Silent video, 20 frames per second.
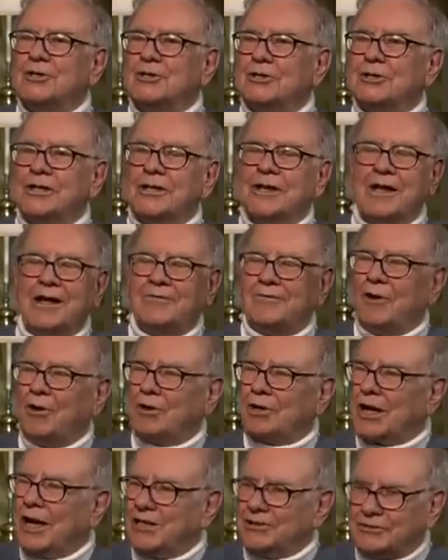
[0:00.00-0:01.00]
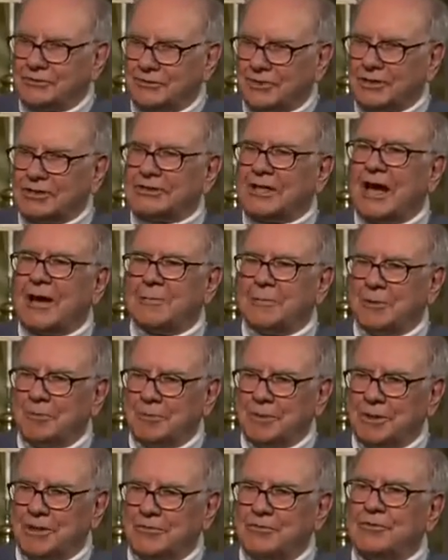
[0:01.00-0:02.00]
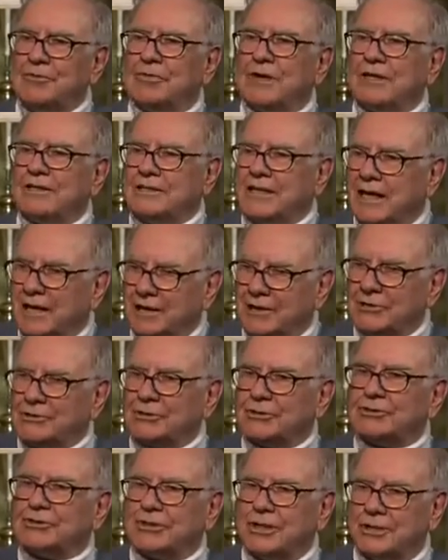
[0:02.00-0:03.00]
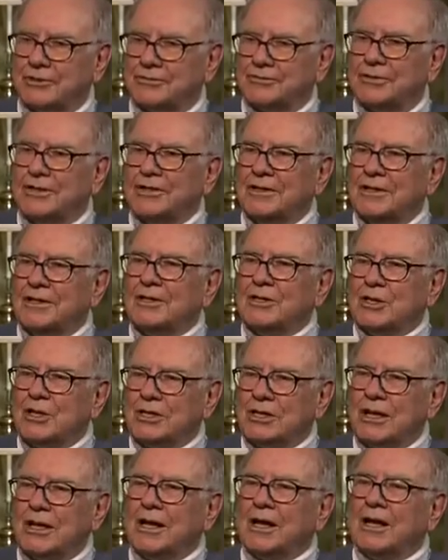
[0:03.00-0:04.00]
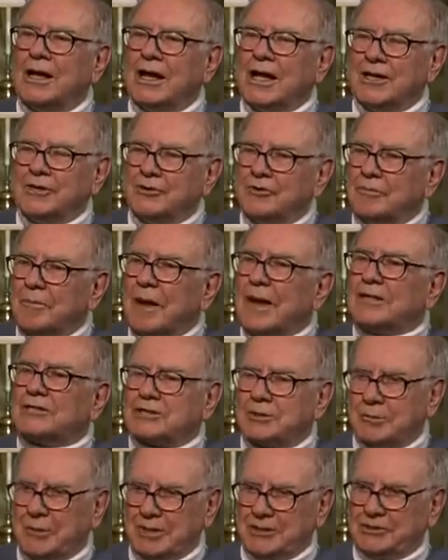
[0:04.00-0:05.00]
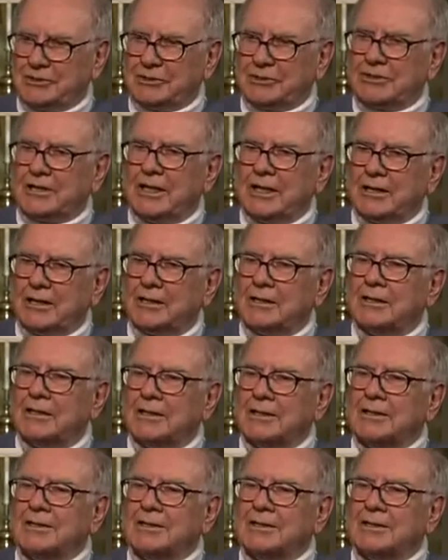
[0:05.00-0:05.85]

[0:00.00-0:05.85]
You can have all kinds of things happen, but if you've got talent yourself and you've maximized your talent,